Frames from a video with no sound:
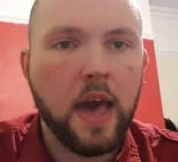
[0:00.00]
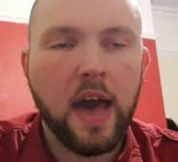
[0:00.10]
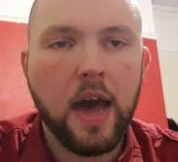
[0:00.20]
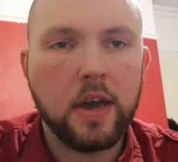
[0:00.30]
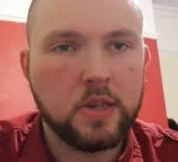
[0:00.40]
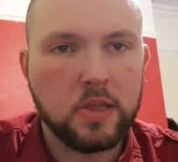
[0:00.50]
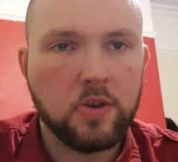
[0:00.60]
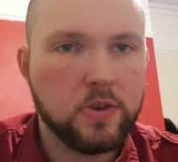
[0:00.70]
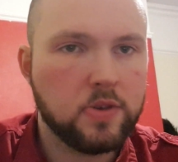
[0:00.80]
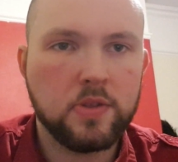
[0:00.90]
As
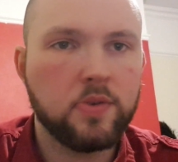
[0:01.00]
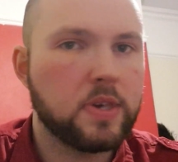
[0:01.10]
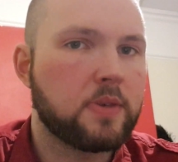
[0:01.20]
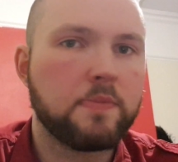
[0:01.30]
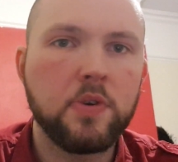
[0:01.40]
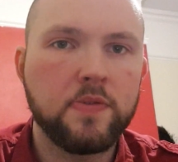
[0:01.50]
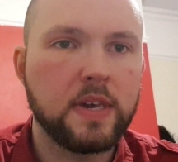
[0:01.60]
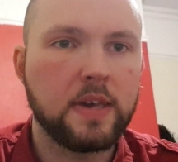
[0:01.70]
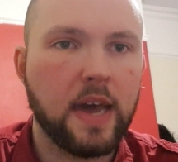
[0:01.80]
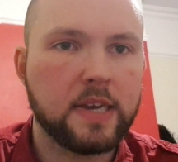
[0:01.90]
long as you're doing some
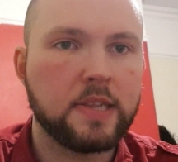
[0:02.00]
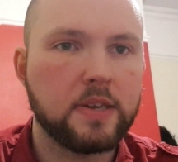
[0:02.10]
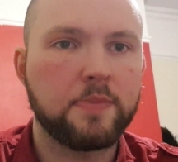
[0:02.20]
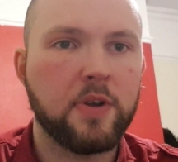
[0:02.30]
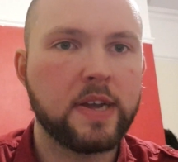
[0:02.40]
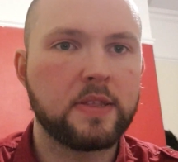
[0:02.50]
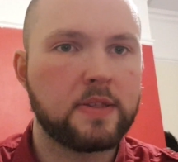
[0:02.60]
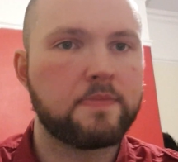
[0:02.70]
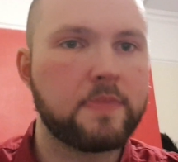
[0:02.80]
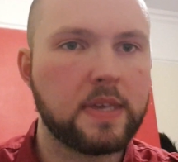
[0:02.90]
moving, actually your brain's